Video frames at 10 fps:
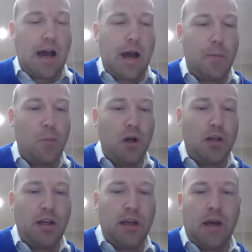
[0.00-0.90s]

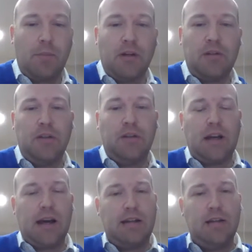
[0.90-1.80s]
working in our buses and
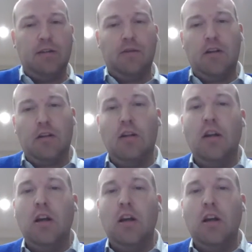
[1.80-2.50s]
taxis division.